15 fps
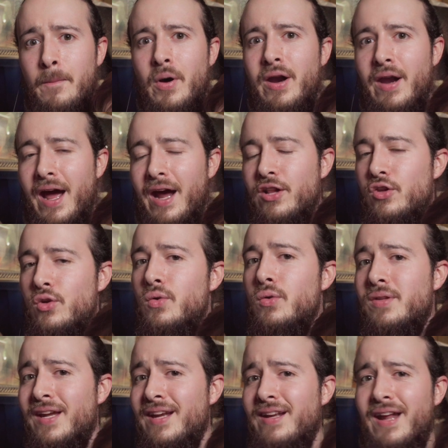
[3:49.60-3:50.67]
but I do
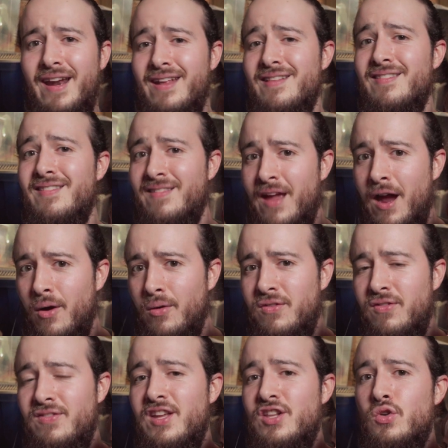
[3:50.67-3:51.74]
think that in
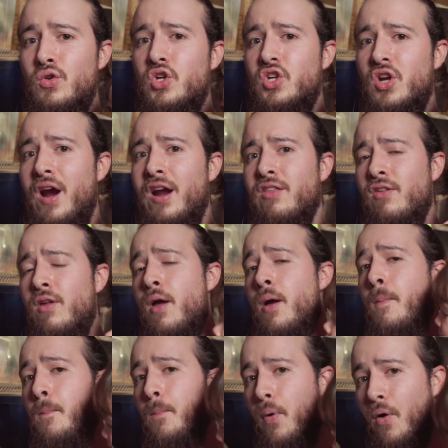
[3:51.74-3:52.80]
stouts they do shine
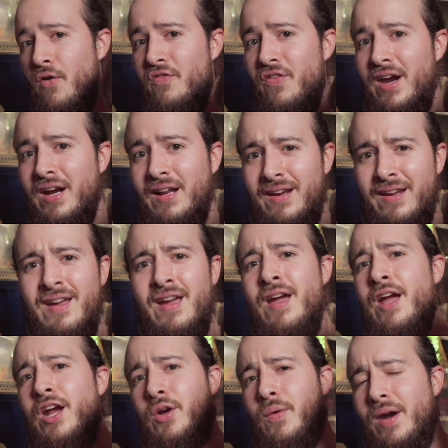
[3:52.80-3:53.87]
perfectly,
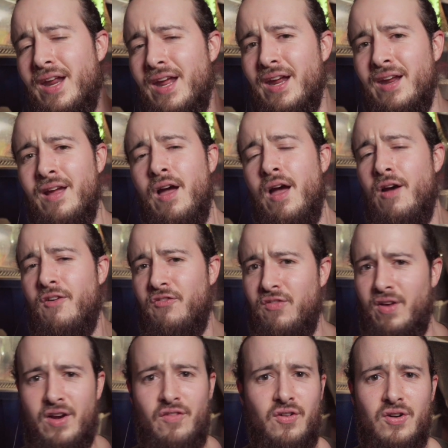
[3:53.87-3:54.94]
creating
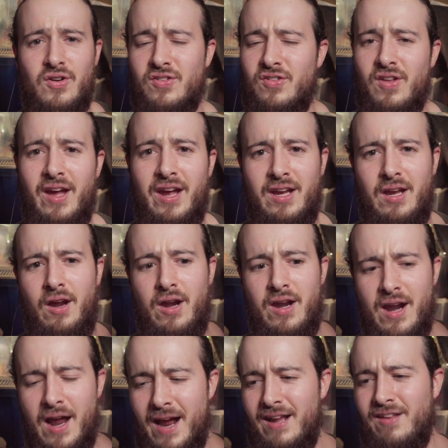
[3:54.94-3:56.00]
flavors like a
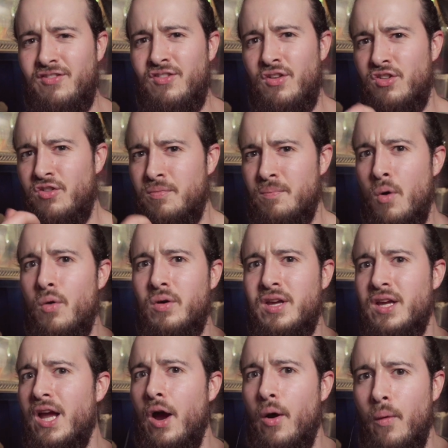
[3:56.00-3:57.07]
nice
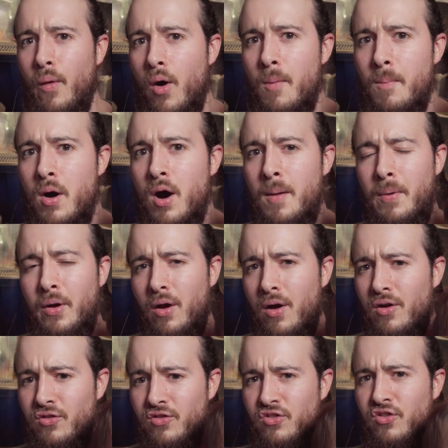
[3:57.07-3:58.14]
smoky aroma, but
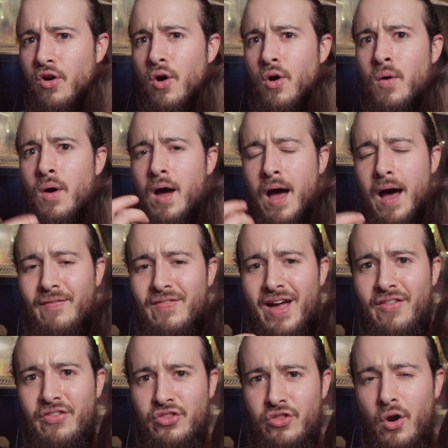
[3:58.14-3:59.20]
also
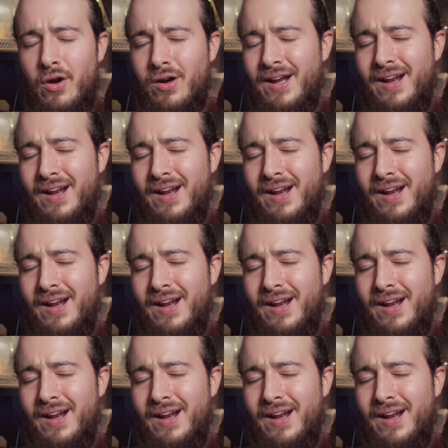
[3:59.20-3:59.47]
that dark